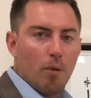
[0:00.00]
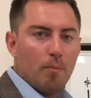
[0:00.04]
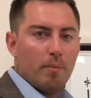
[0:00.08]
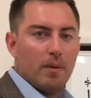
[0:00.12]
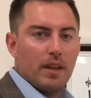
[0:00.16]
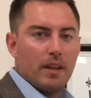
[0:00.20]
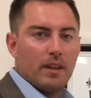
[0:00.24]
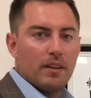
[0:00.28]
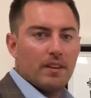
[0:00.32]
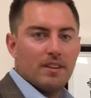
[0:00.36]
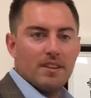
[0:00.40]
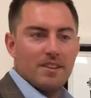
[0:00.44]
home
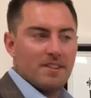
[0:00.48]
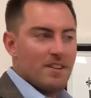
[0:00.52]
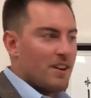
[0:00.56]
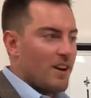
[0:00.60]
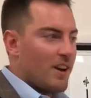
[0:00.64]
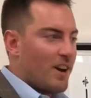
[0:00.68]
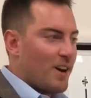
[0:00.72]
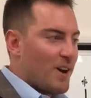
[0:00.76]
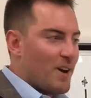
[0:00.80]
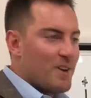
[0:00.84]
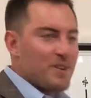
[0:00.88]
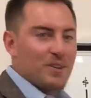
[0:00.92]
being
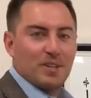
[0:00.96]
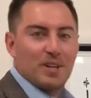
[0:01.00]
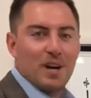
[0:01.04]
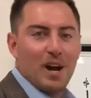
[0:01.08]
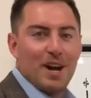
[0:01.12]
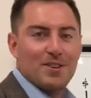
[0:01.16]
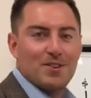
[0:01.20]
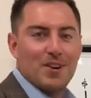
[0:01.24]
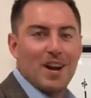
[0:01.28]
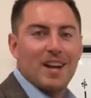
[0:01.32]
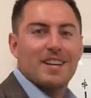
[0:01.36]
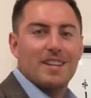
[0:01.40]
under
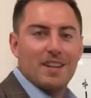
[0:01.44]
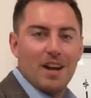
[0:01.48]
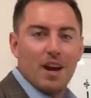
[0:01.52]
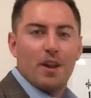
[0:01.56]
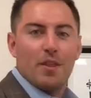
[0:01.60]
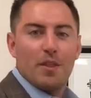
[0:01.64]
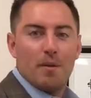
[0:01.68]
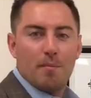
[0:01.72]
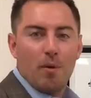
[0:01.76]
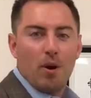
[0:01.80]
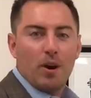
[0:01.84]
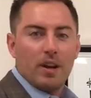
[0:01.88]
contract,
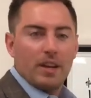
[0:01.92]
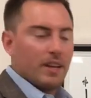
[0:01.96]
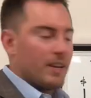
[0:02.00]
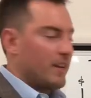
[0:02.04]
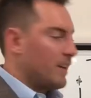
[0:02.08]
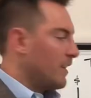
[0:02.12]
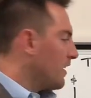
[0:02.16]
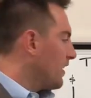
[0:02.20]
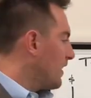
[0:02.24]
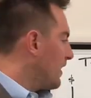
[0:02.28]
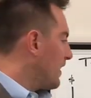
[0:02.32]
not on the market.